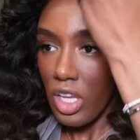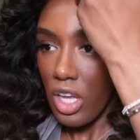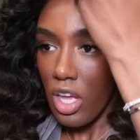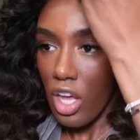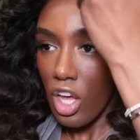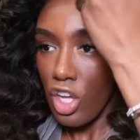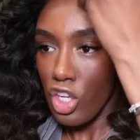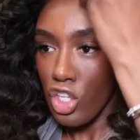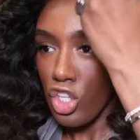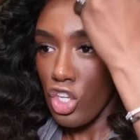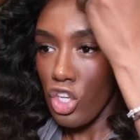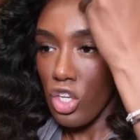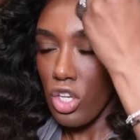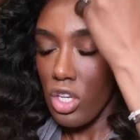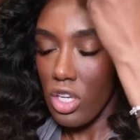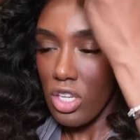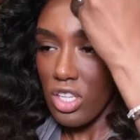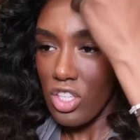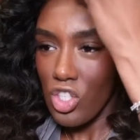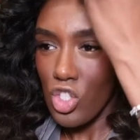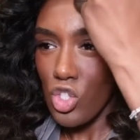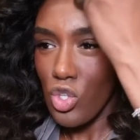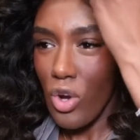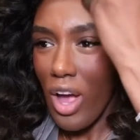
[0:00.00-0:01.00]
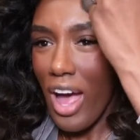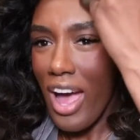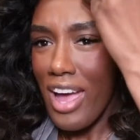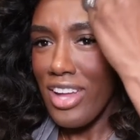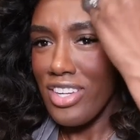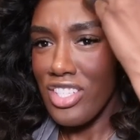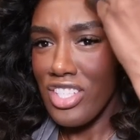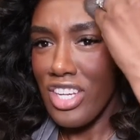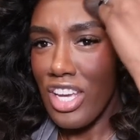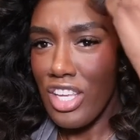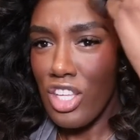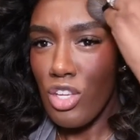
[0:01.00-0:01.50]
a dry
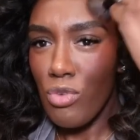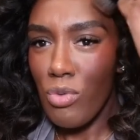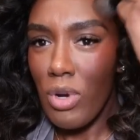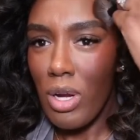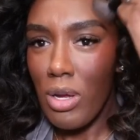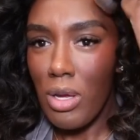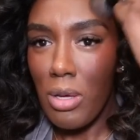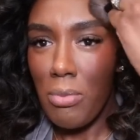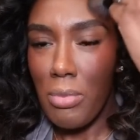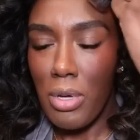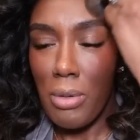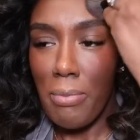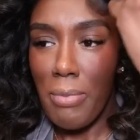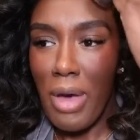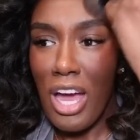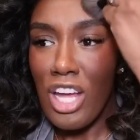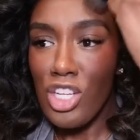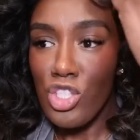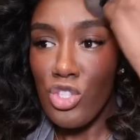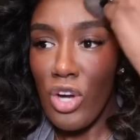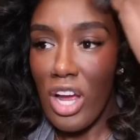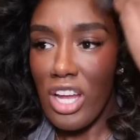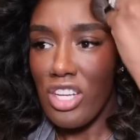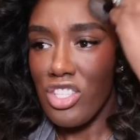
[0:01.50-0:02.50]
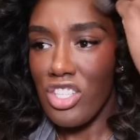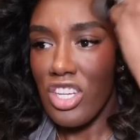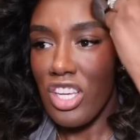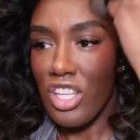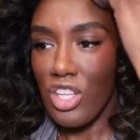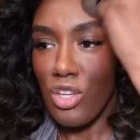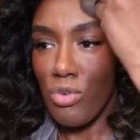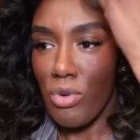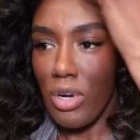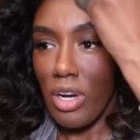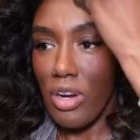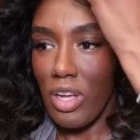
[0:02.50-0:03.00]
January, but my dry
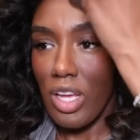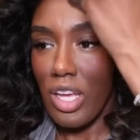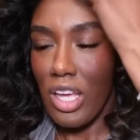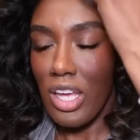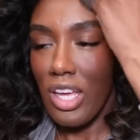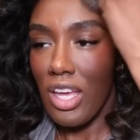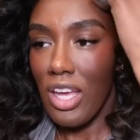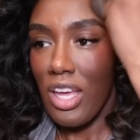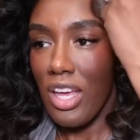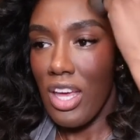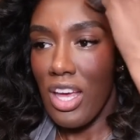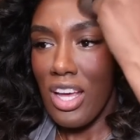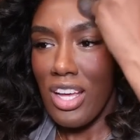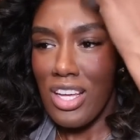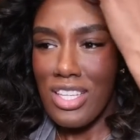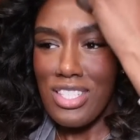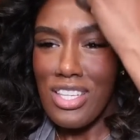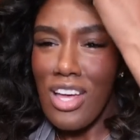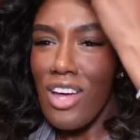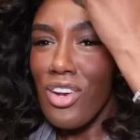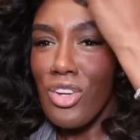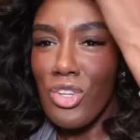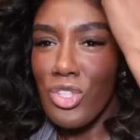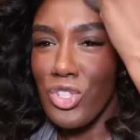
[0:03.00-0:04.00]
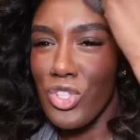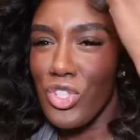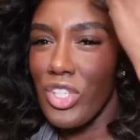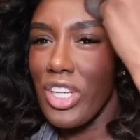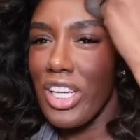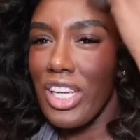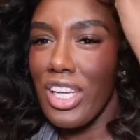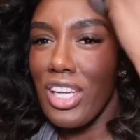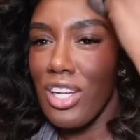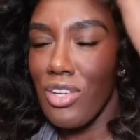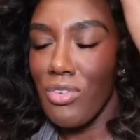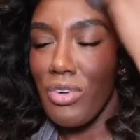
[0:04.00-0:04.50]
January, because I don't
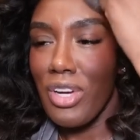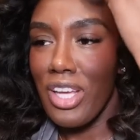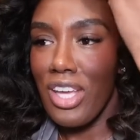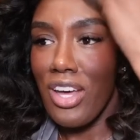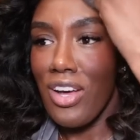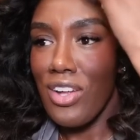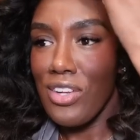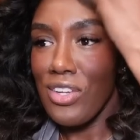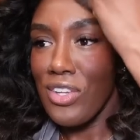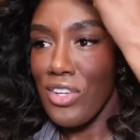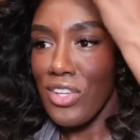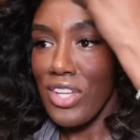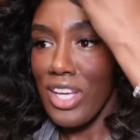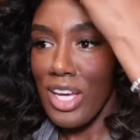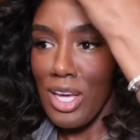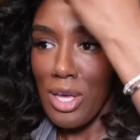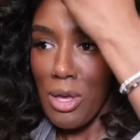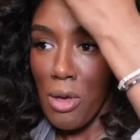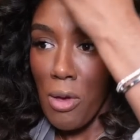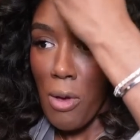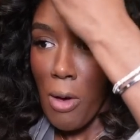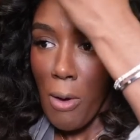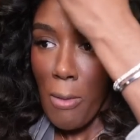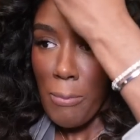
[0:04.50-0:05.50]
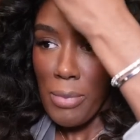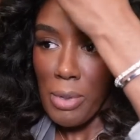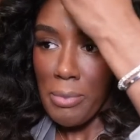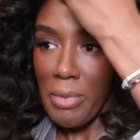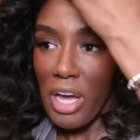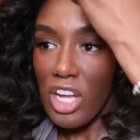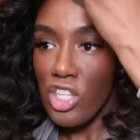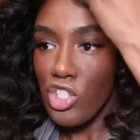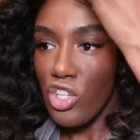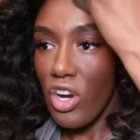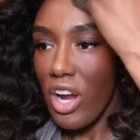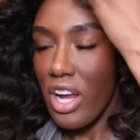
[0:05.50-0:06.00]
drink anyway, y'all know that. But
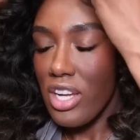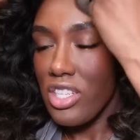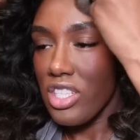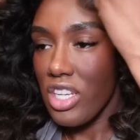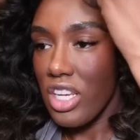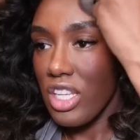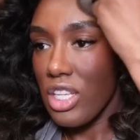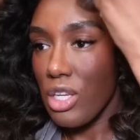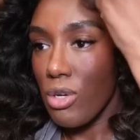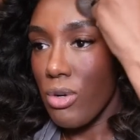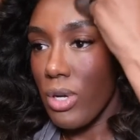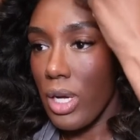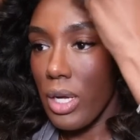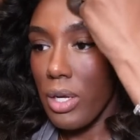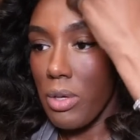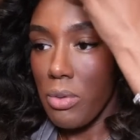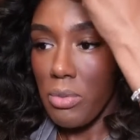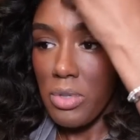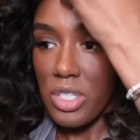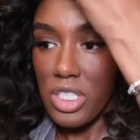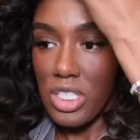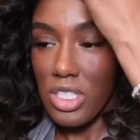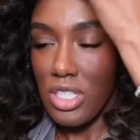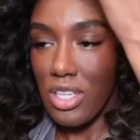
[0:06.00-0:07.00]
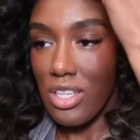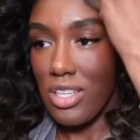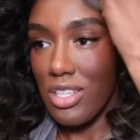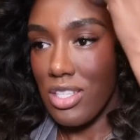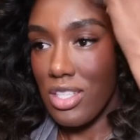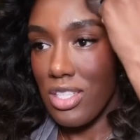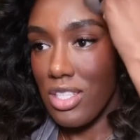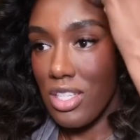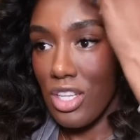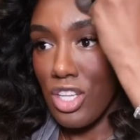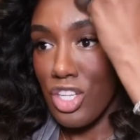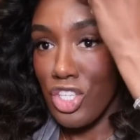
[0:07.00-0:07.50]
my dry January was
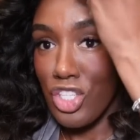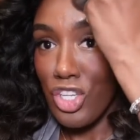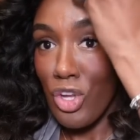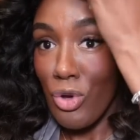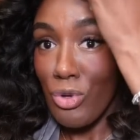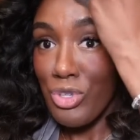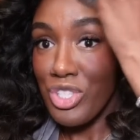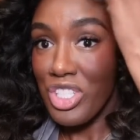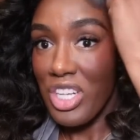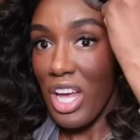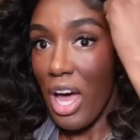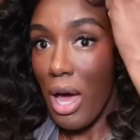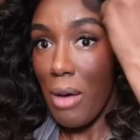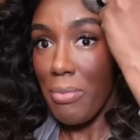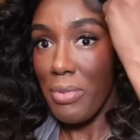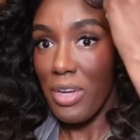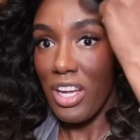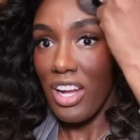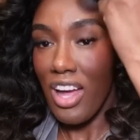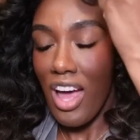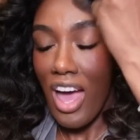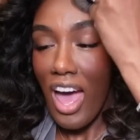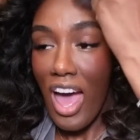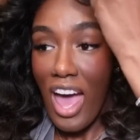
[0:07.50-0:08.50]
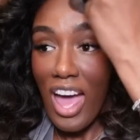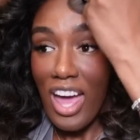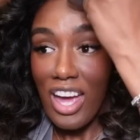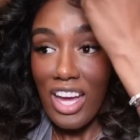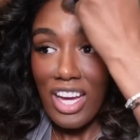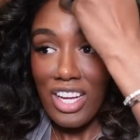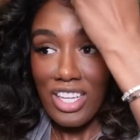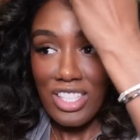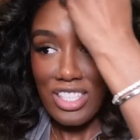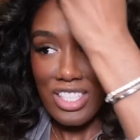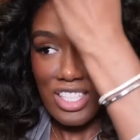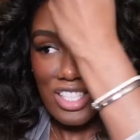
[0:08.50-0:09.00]
just no shopping.
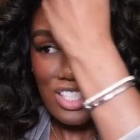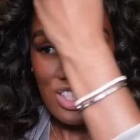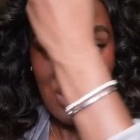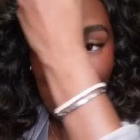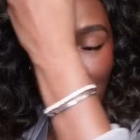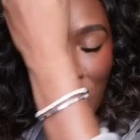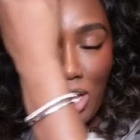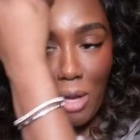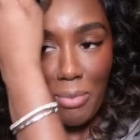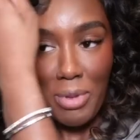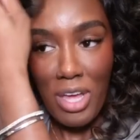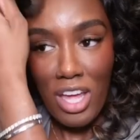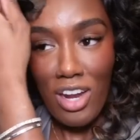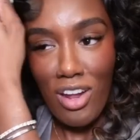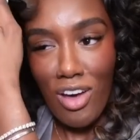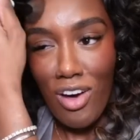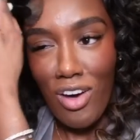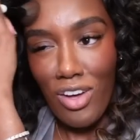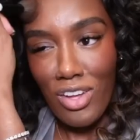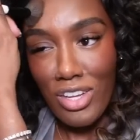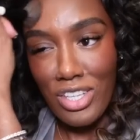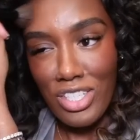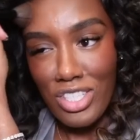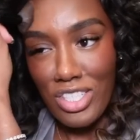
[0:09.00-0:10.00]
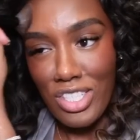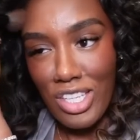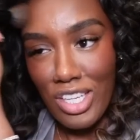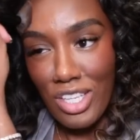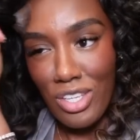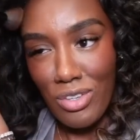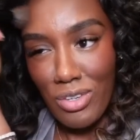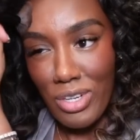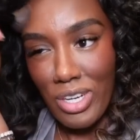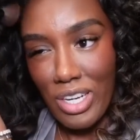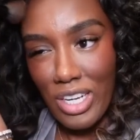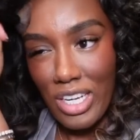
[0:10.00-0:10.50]
I didn't shop at all in
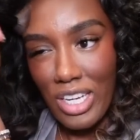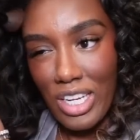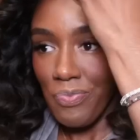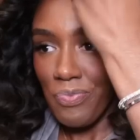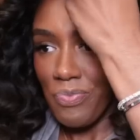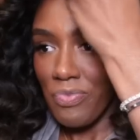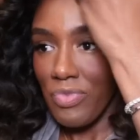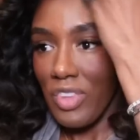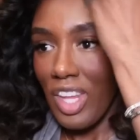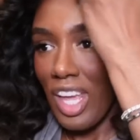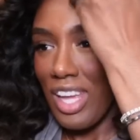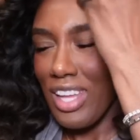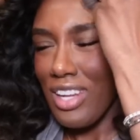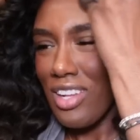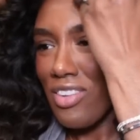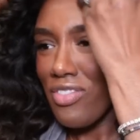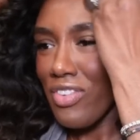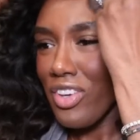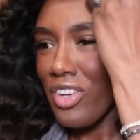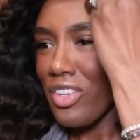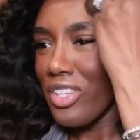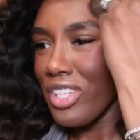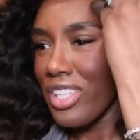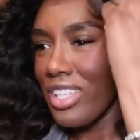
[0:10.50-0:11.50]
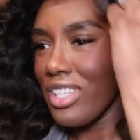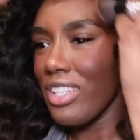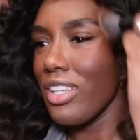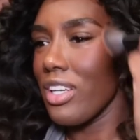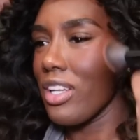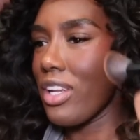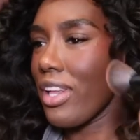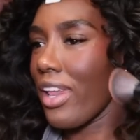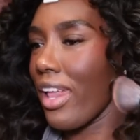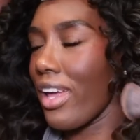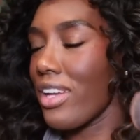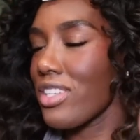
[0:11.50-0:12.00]
January. And it felt
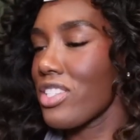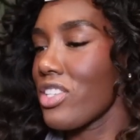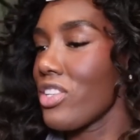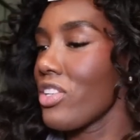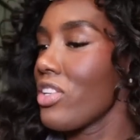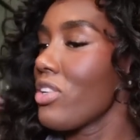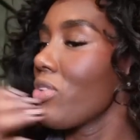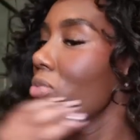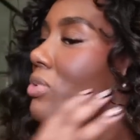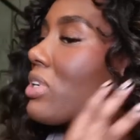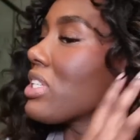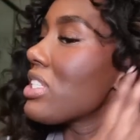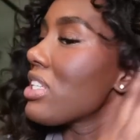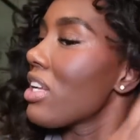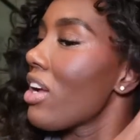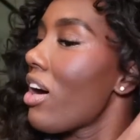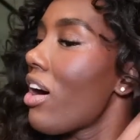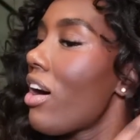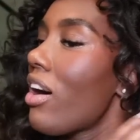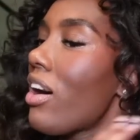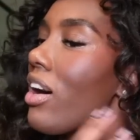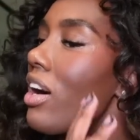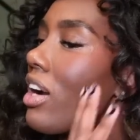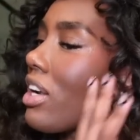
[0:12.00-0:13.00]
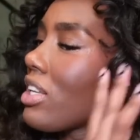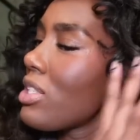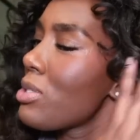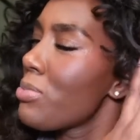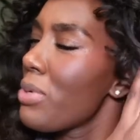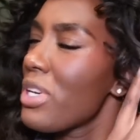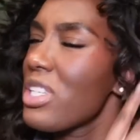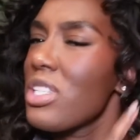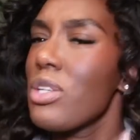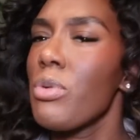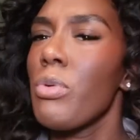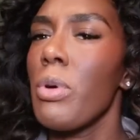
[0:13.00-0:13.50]
good. It actually wasn't hard,
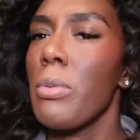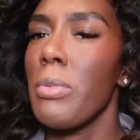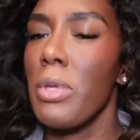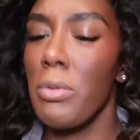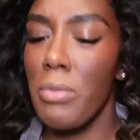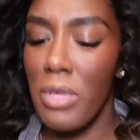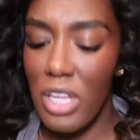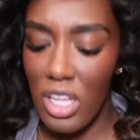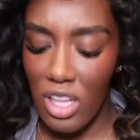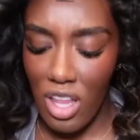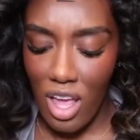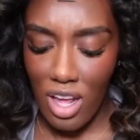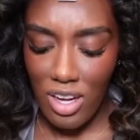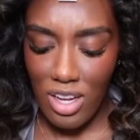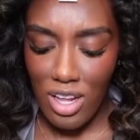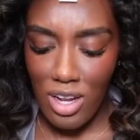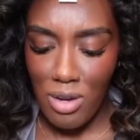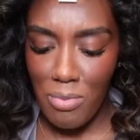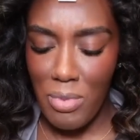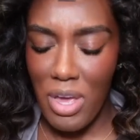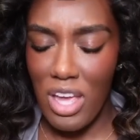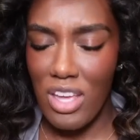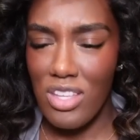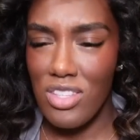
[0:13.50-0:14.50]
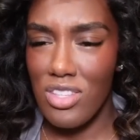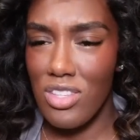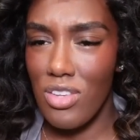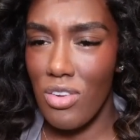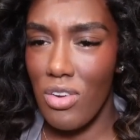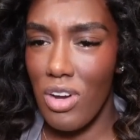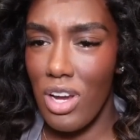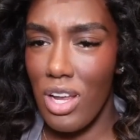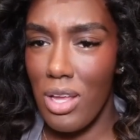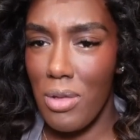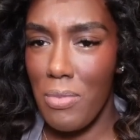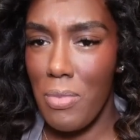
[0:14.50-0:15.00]
especially with me being wiped out of my
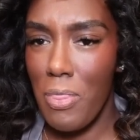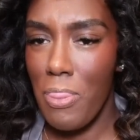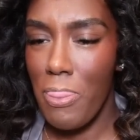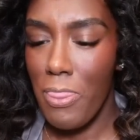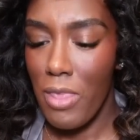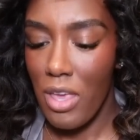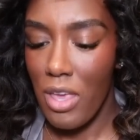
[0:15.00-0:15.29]
Instagram.